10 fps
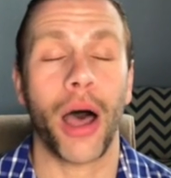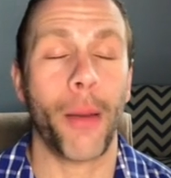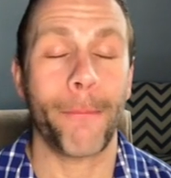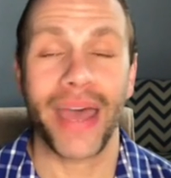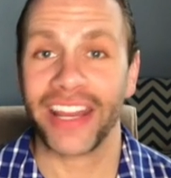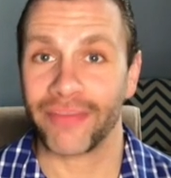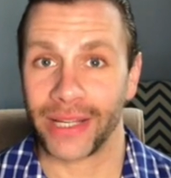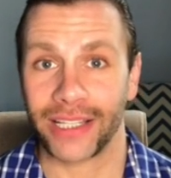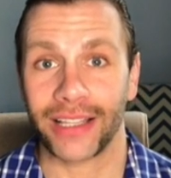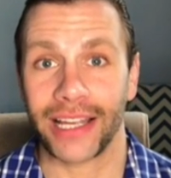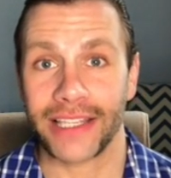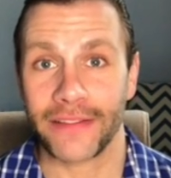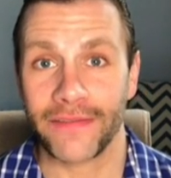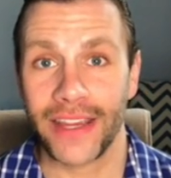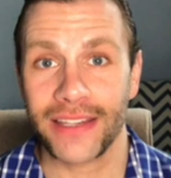many of my clients
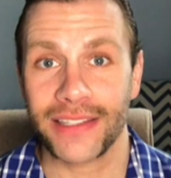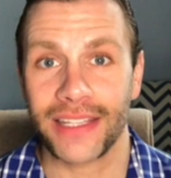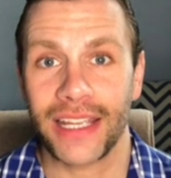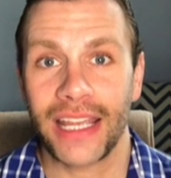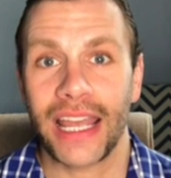have faced,